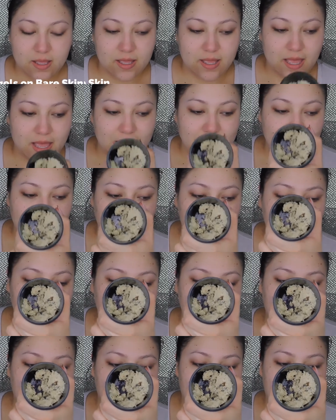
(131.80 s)
And it's
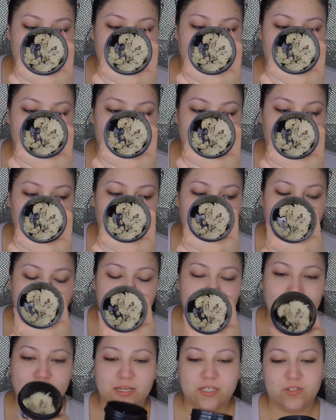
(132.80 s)
just a little like
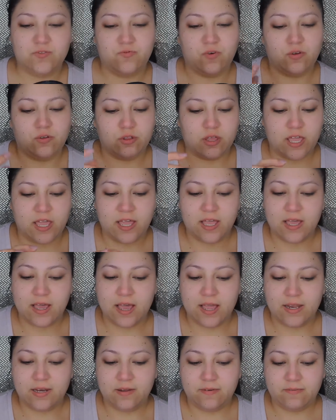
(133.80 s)
a exfoliant
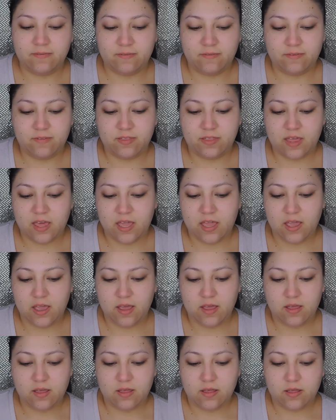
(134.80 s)
kind of thing.
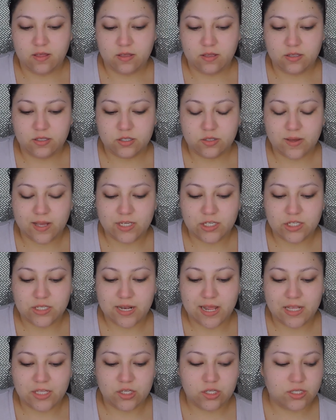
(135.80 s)
So I just
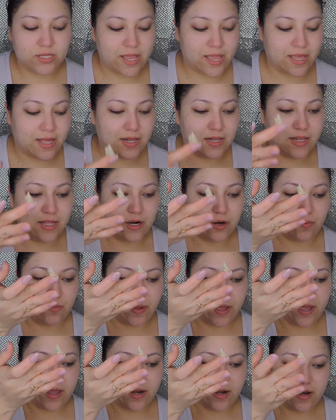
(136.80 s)
like to take a little
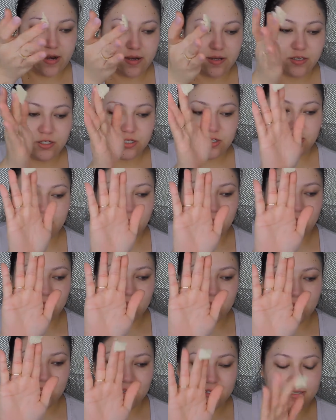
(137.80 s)
bit, just like
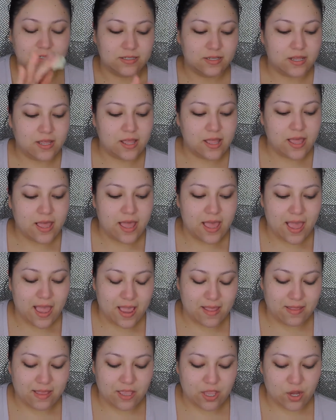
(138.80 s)
this.
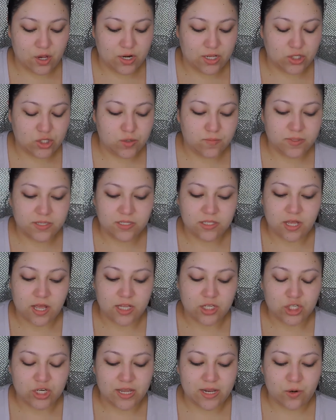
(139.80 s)
And then you need to
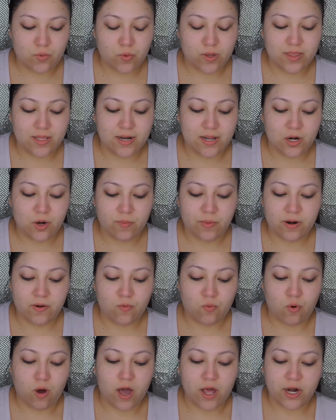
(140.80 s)
massage it with a little bit
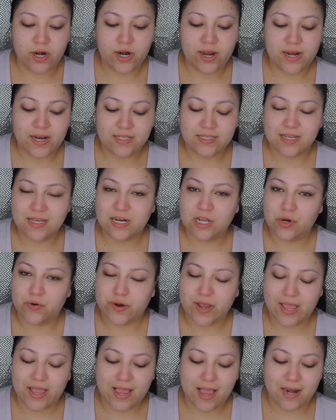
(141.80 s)
of water and it's going to
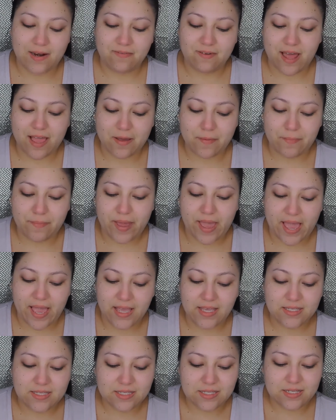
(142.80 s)
create kind of like a
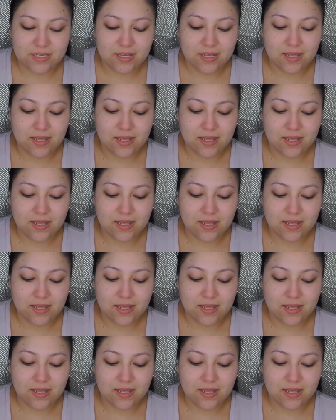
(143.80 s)
paste.